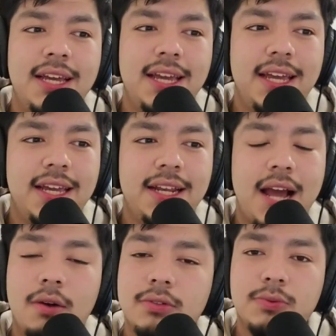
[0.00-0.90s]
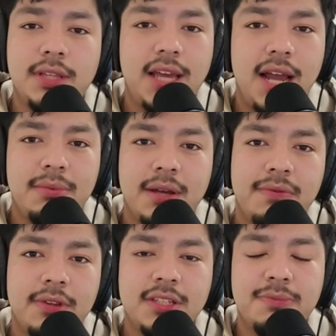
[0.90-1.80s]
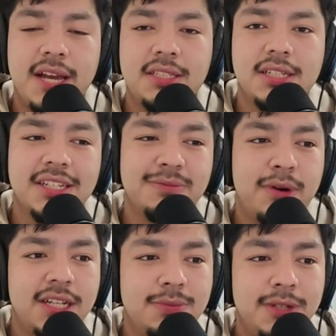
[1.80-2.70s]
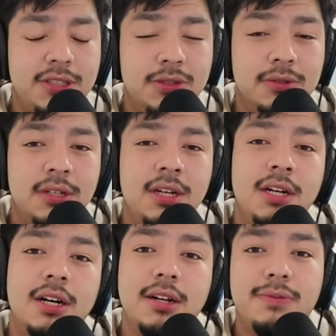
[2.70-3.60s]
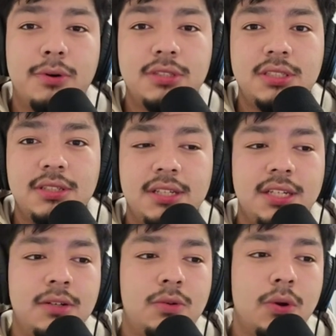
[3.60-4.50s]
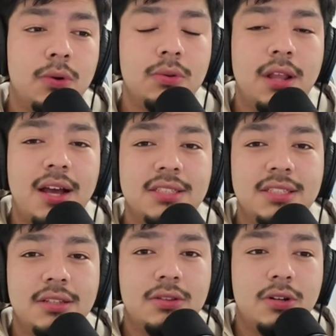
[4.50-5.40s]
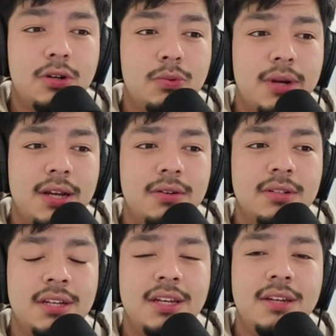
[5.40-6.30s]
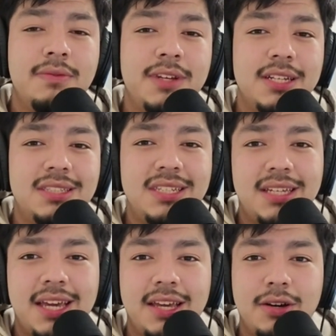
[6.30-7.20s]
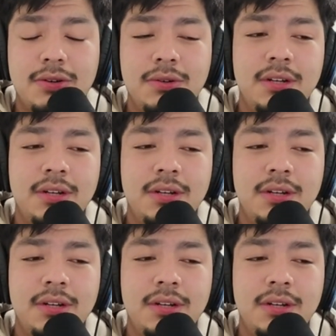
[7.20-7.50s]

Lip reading: and I was really hyped up for this match against Bryce Mitchell. Unfortunately, Kron lost in the third round via TKO,